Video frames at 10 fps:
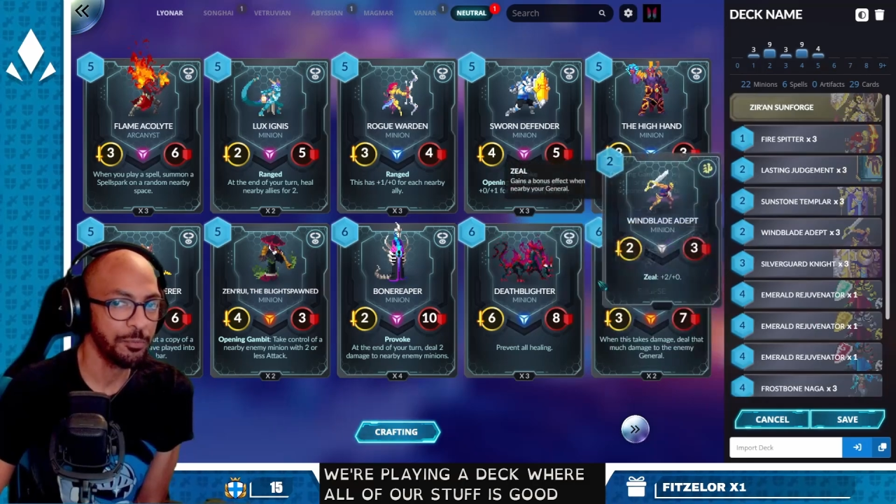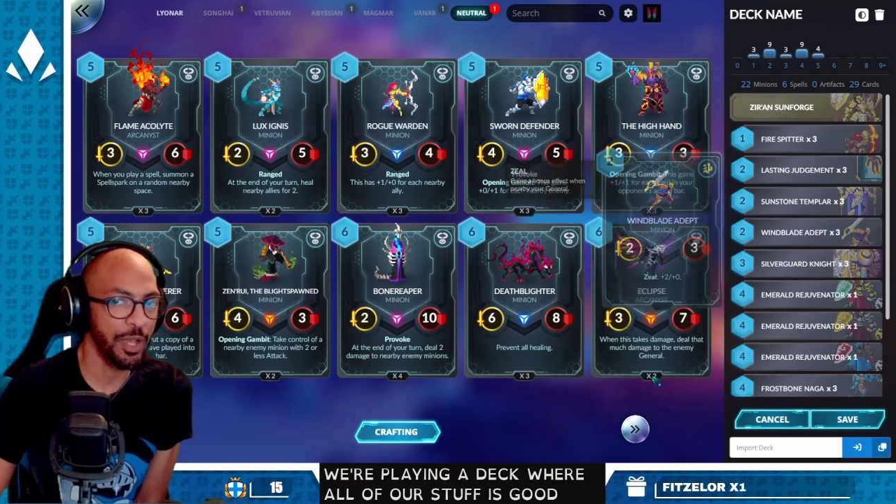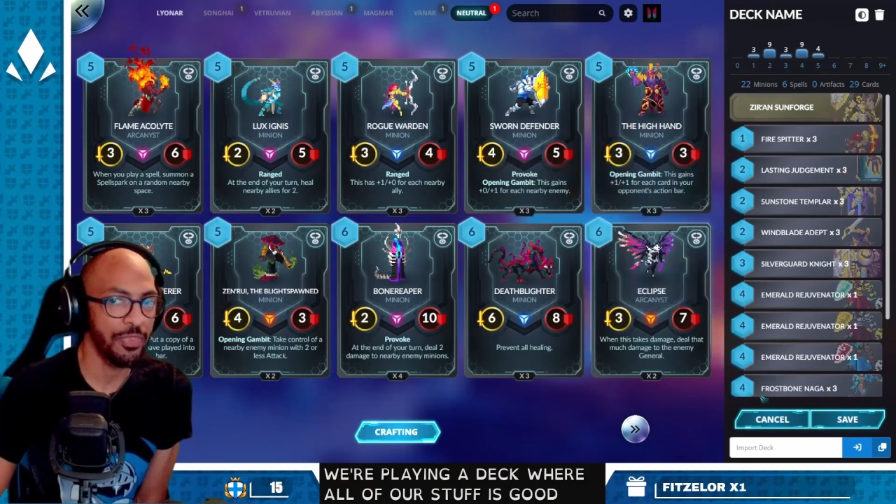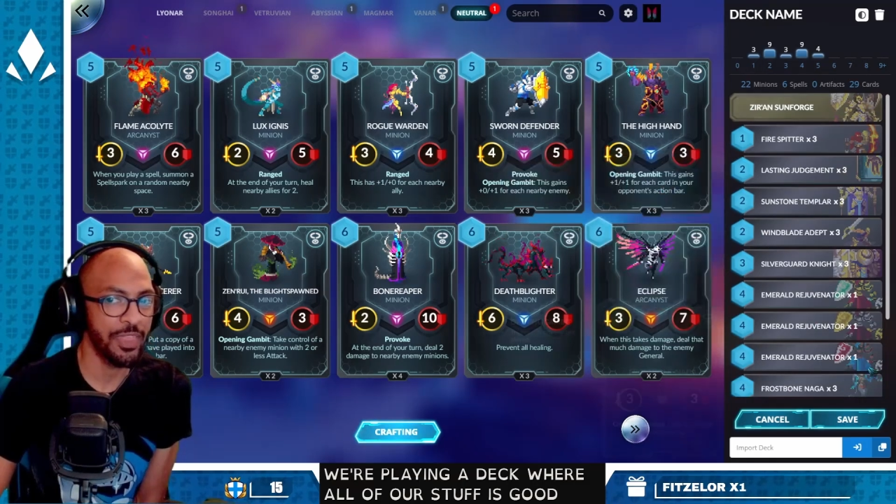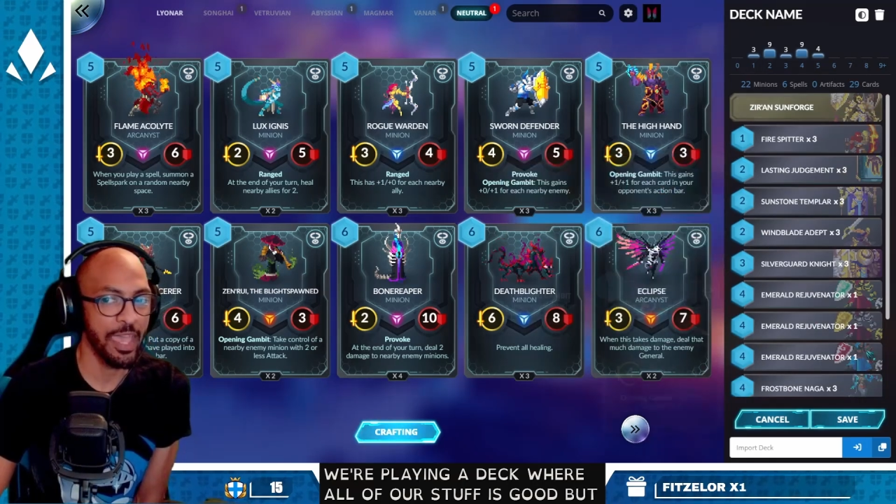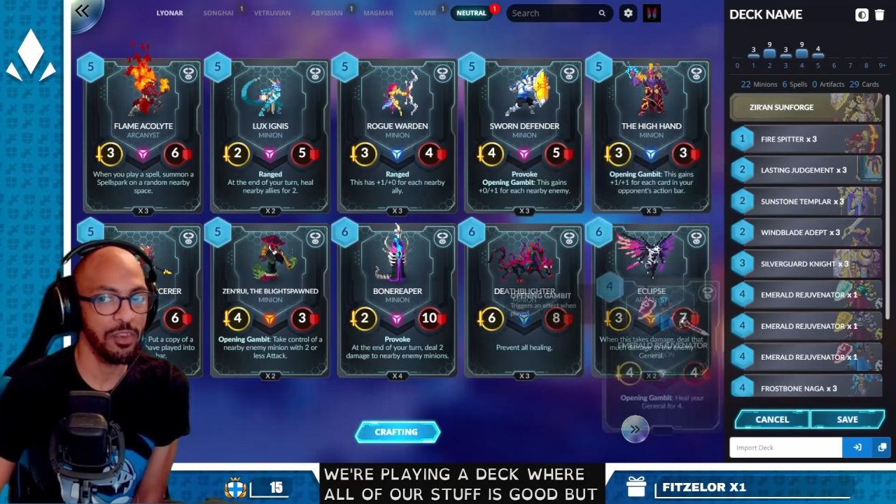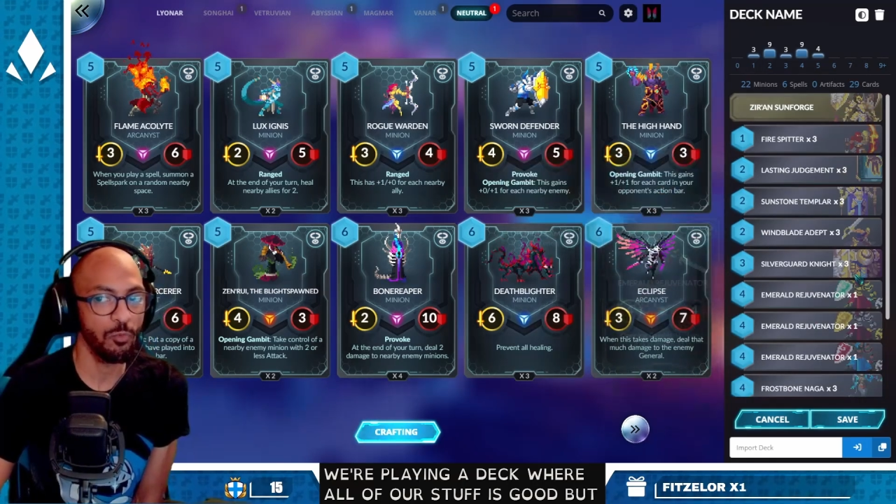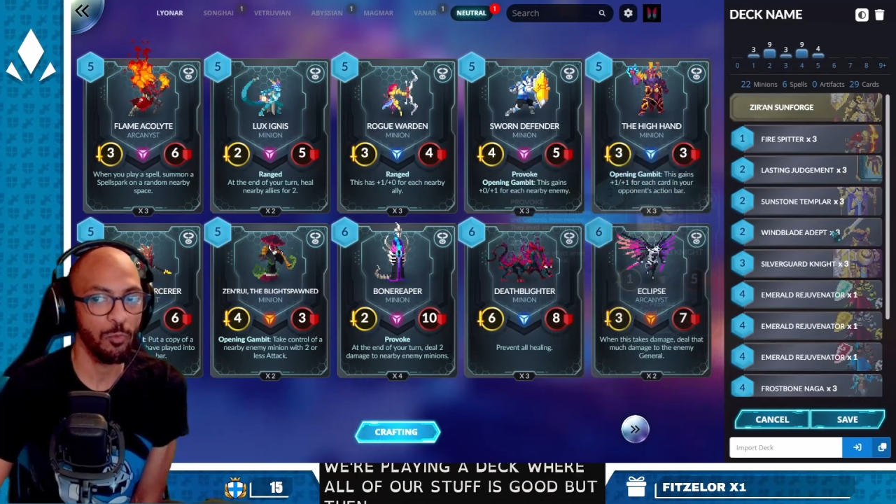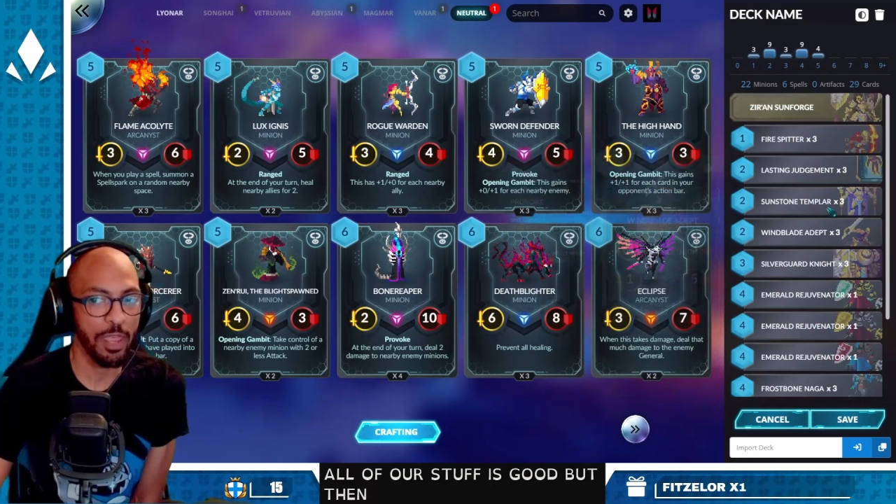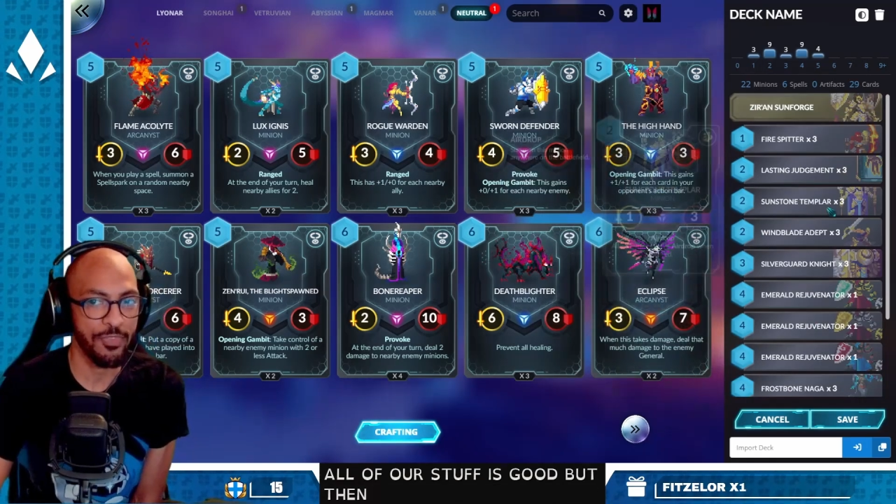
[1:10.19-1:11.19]
but
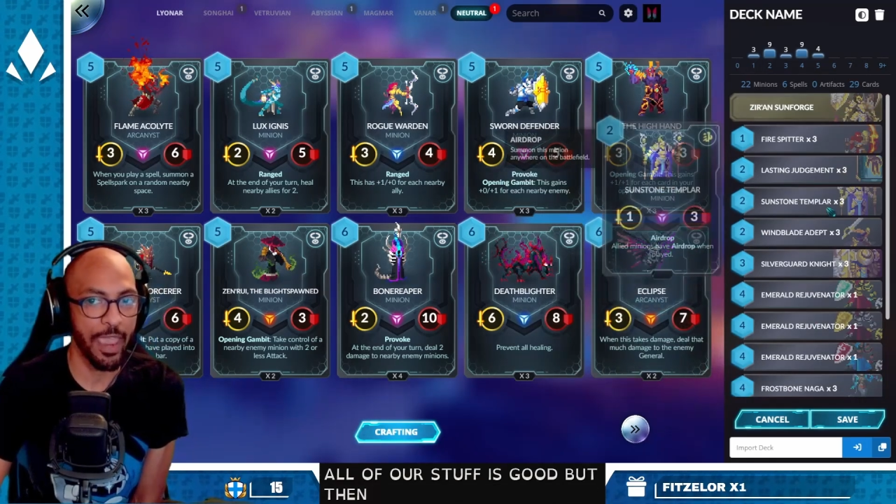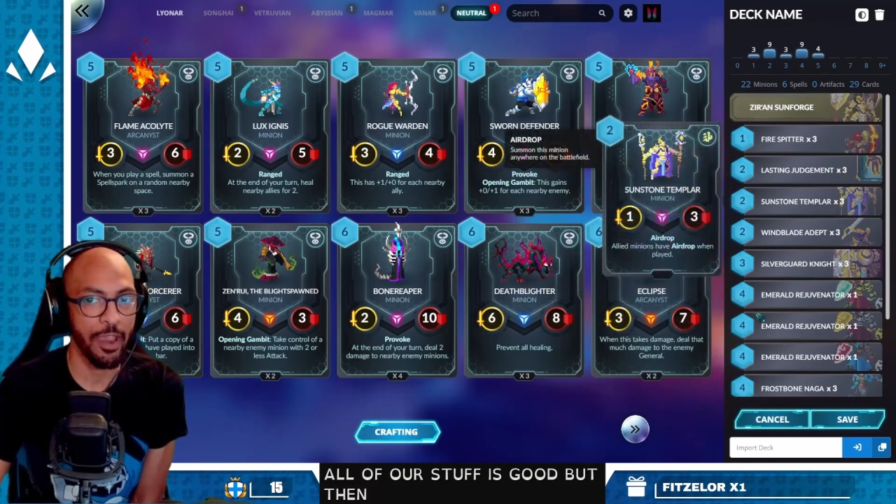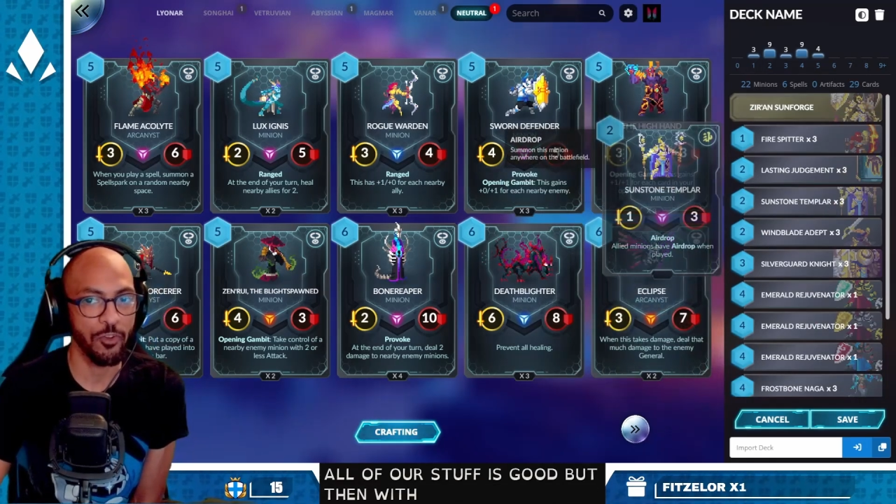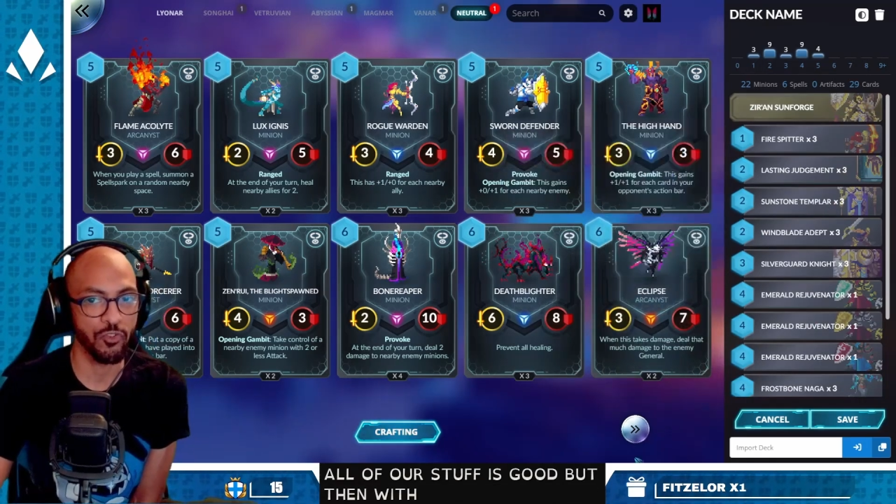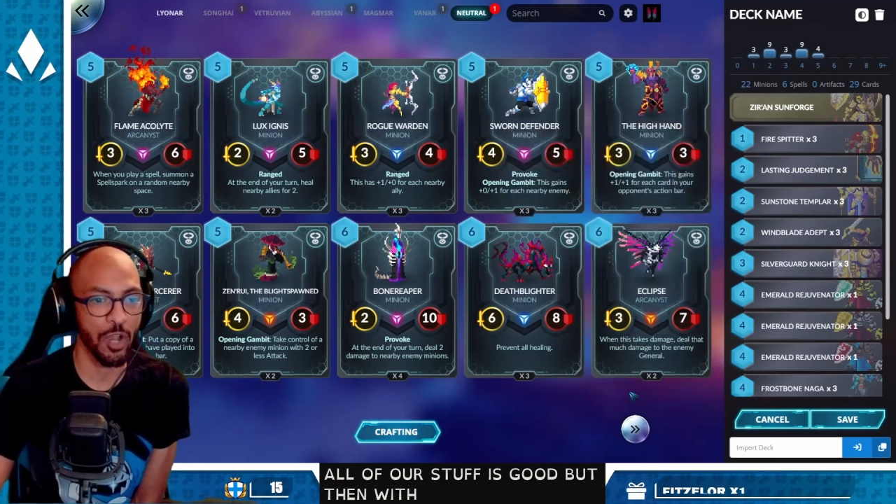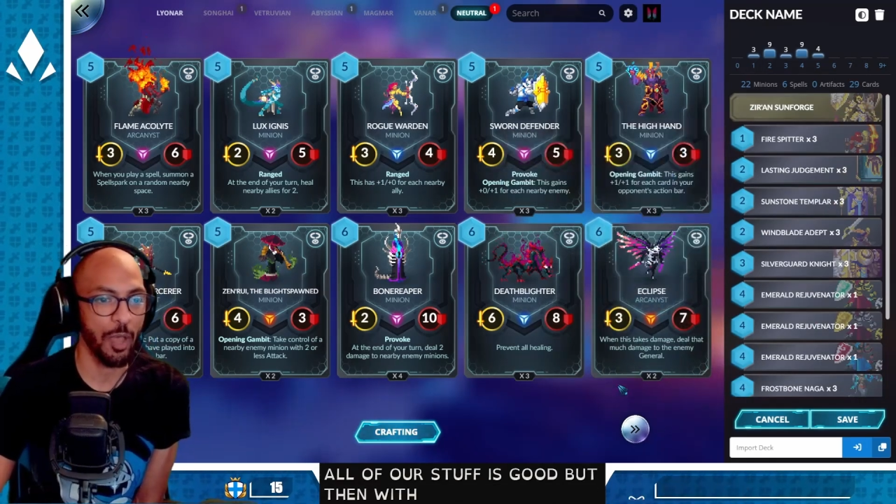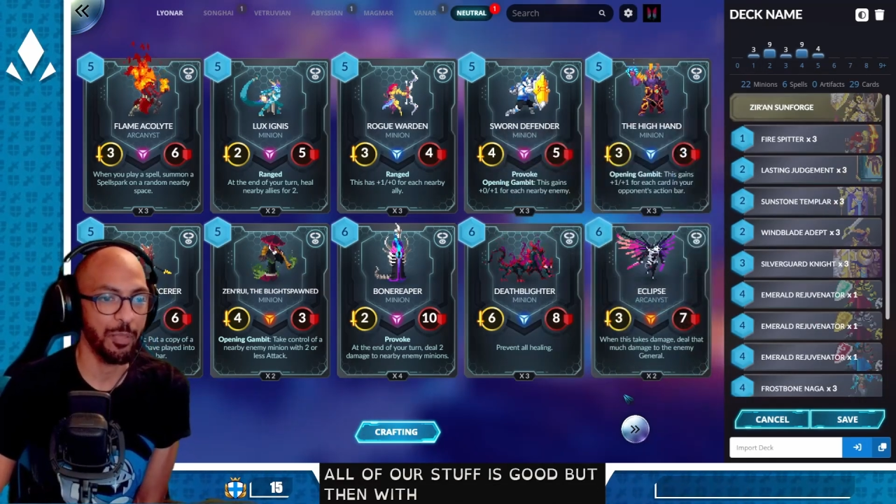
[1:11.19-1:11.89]
then with airdrop,